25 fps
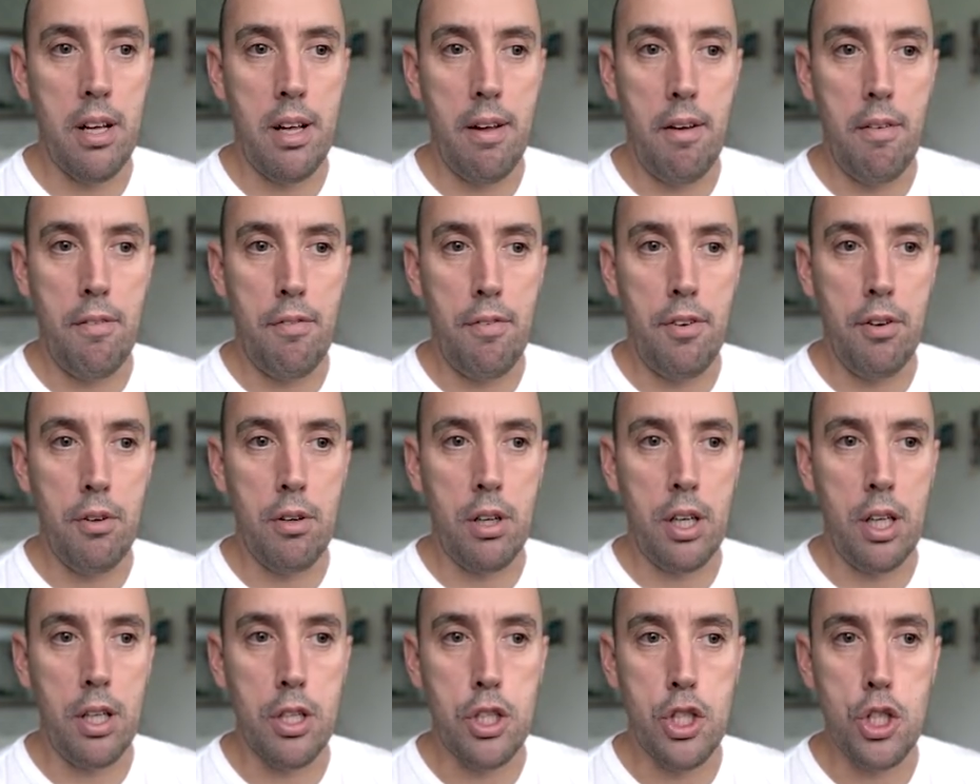if you
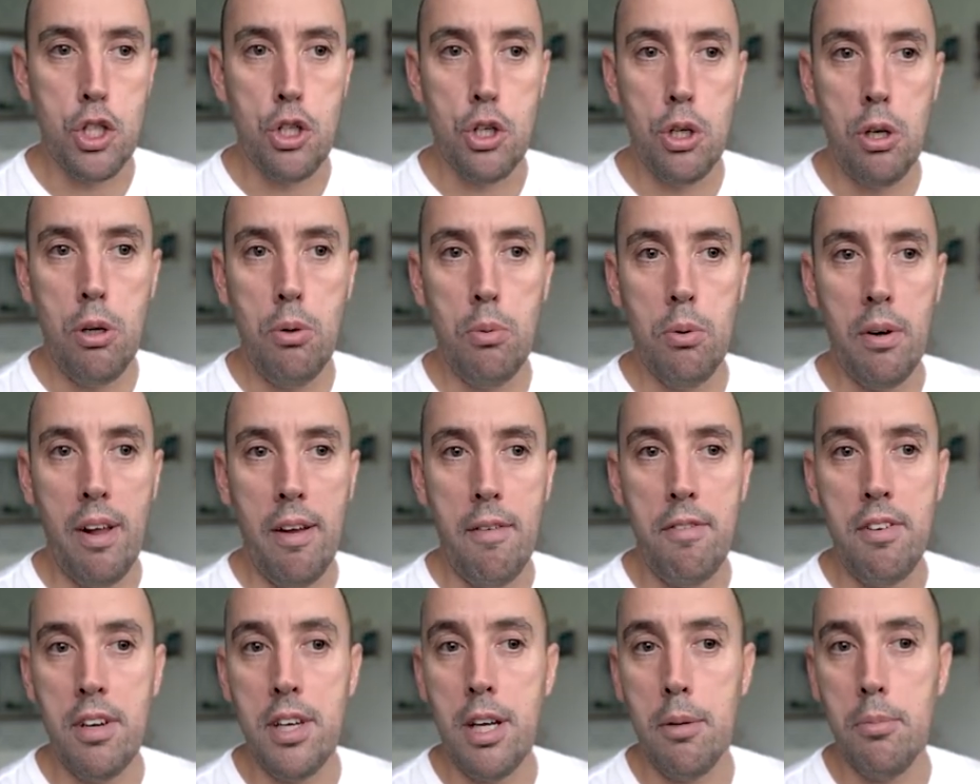control it,
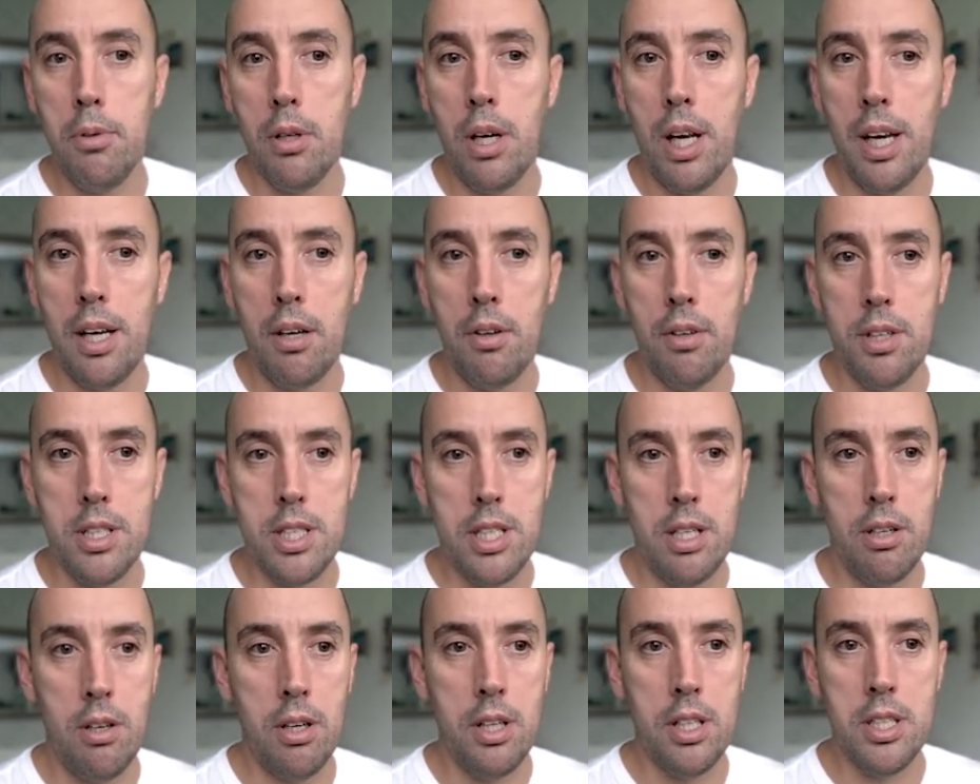if you double click on the
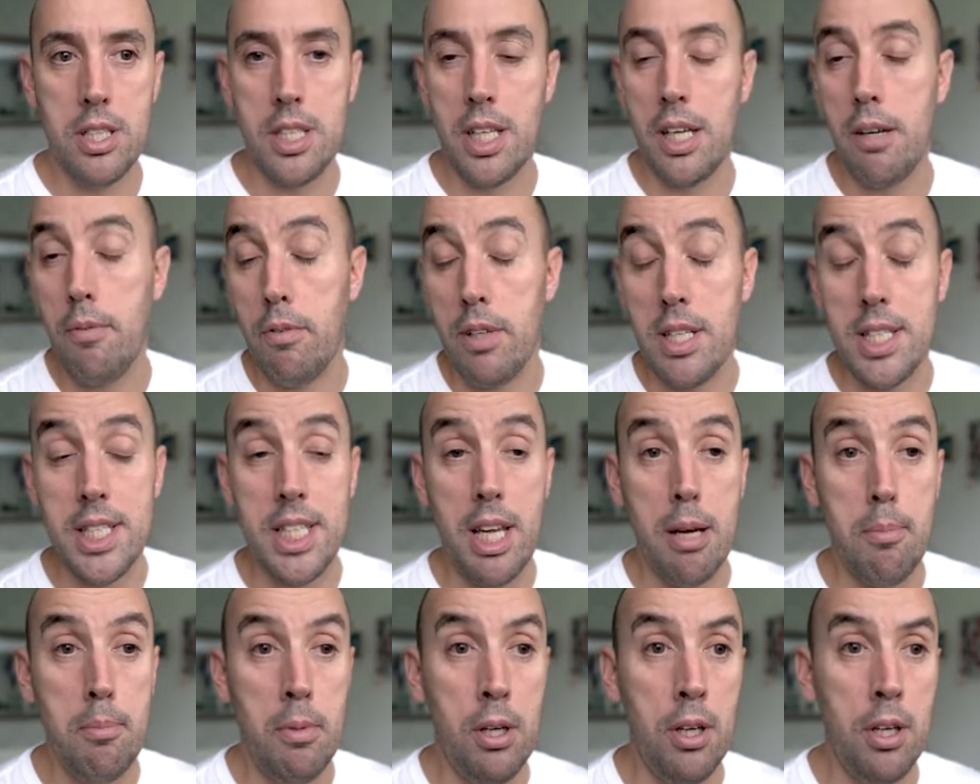sliders, they
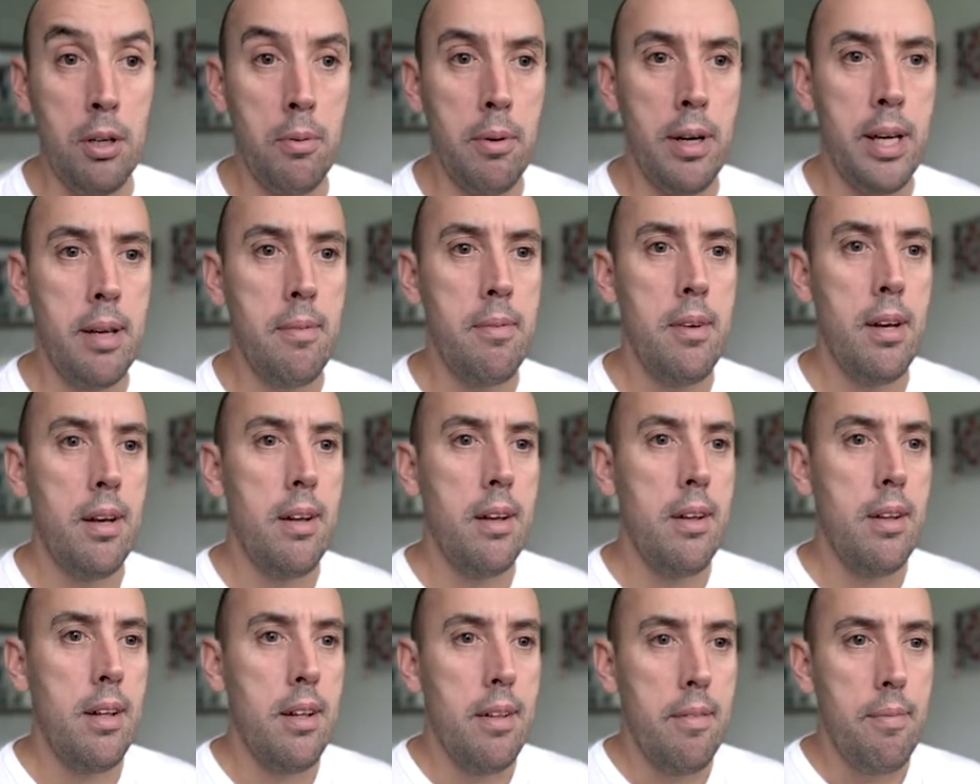reset, by the way.
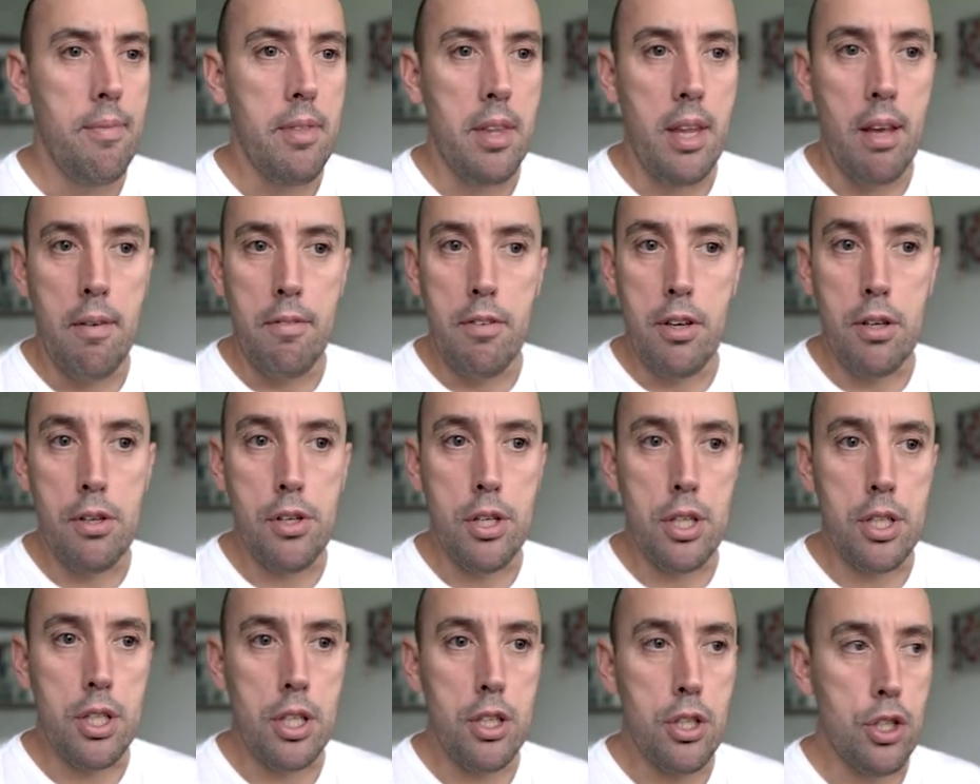You
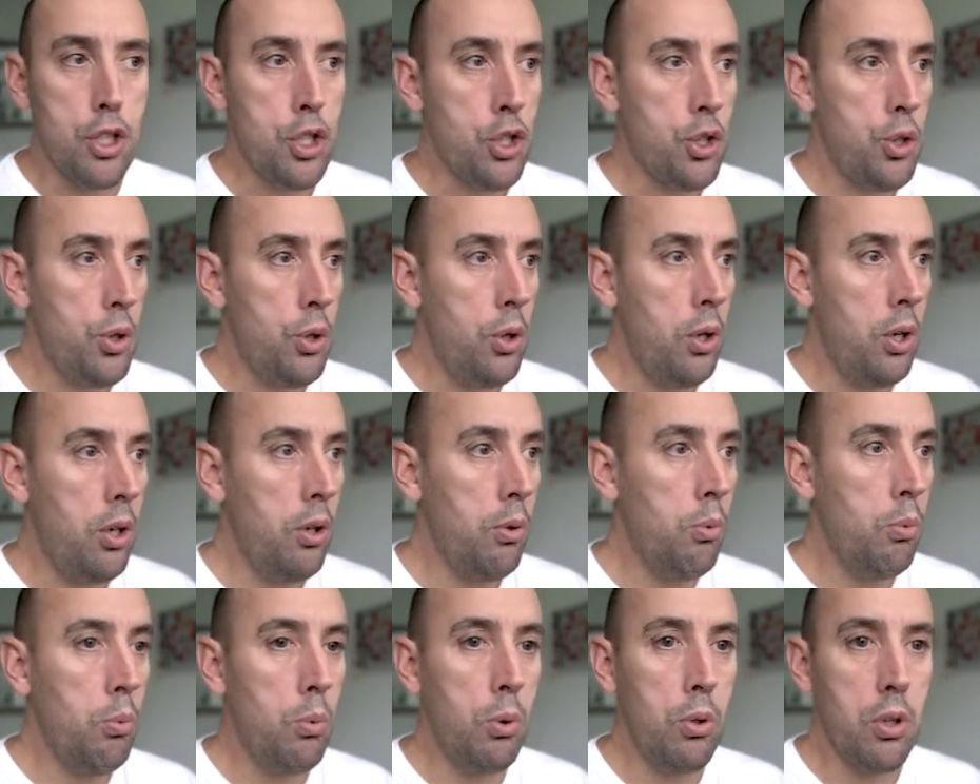just control
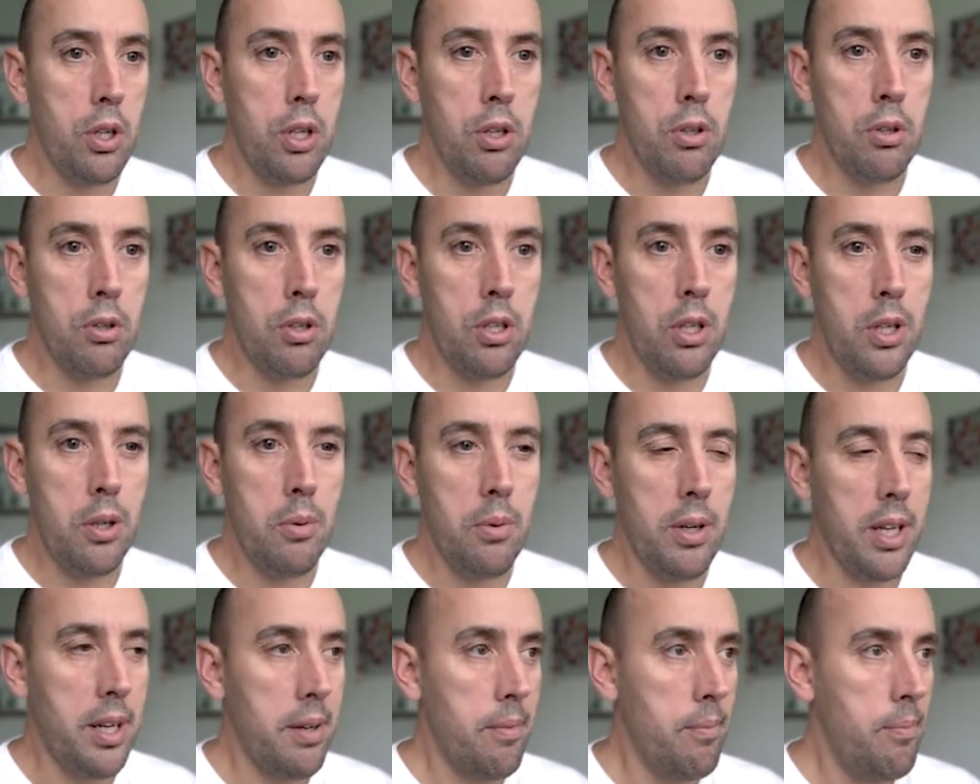what you're
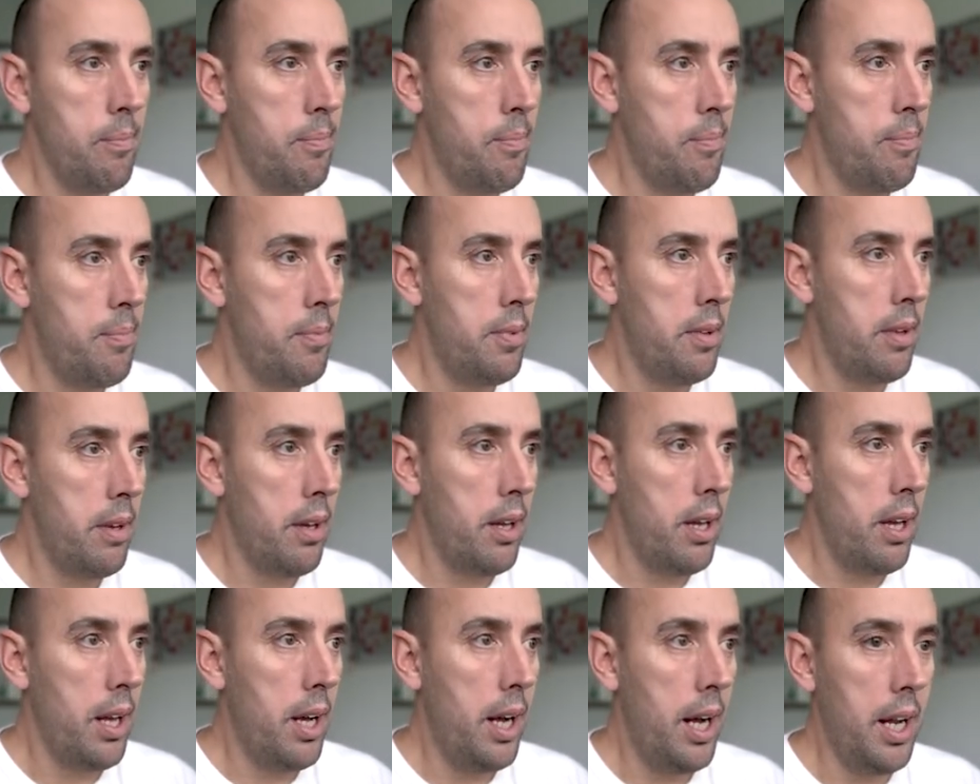doing
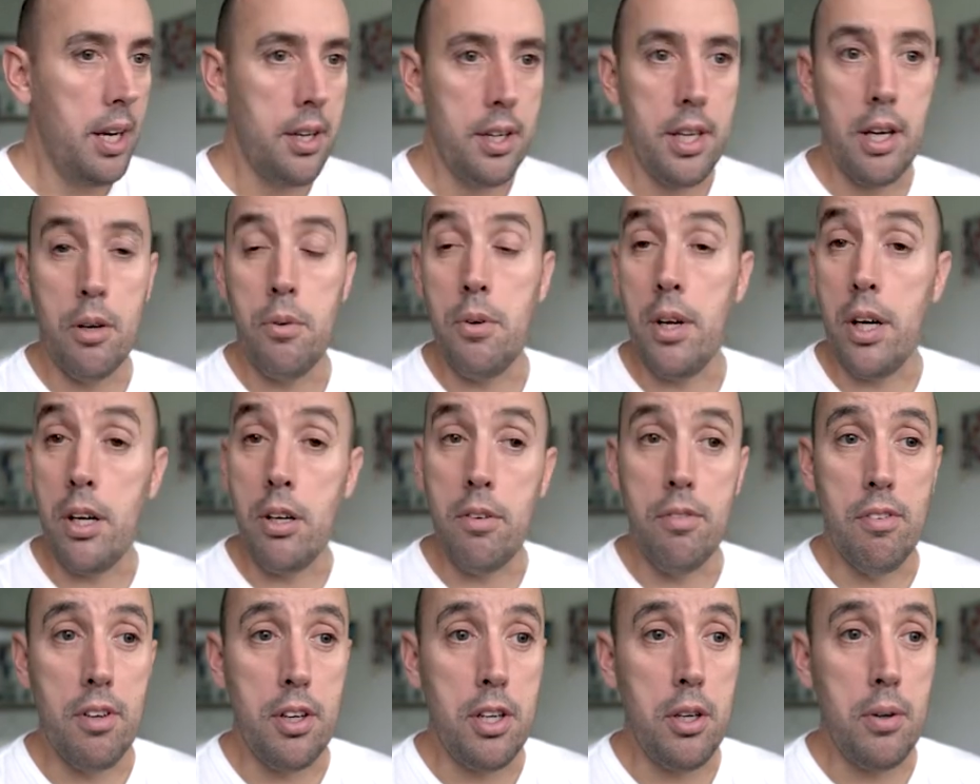and don't
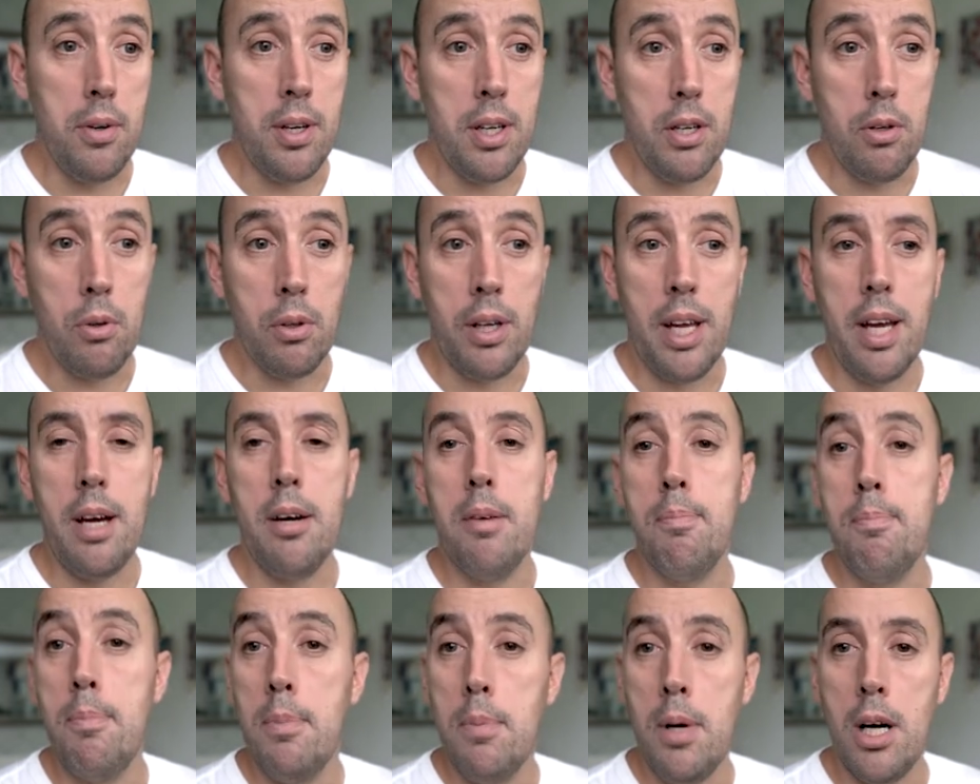overdo it, you'll get a
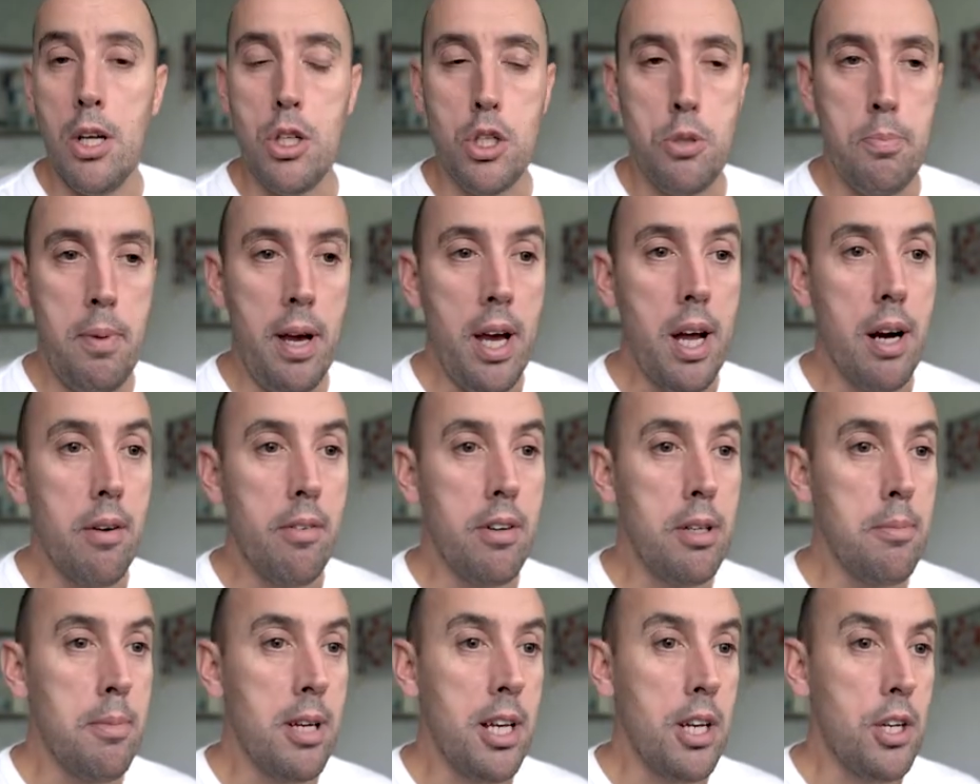much better
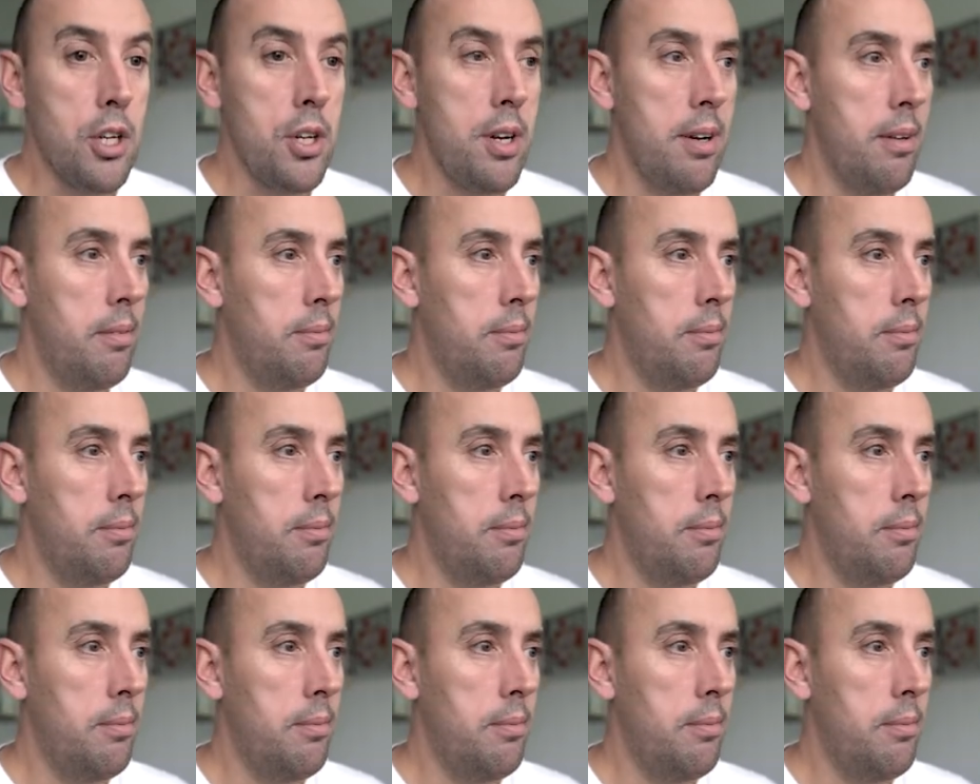image.